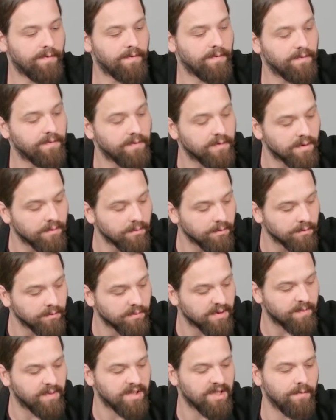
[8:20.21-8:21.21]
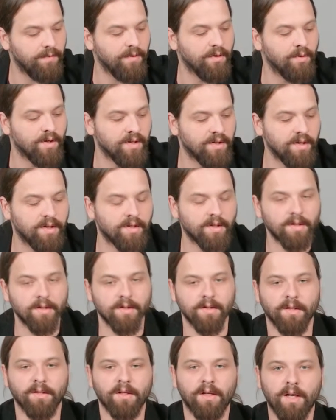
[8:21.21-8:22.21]
some specific
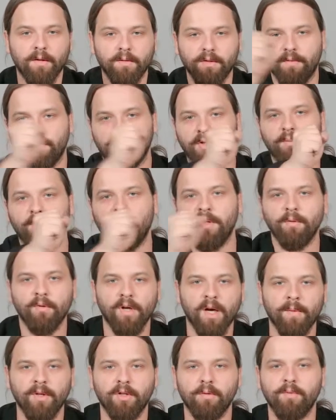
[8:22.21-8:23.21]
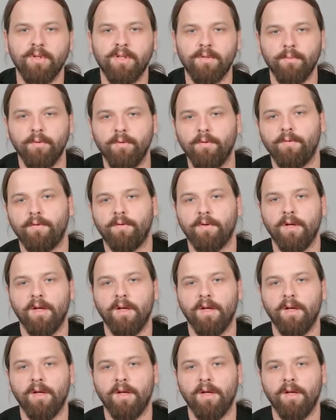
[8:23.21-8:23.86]
resistance that allows for the panorama to be smooth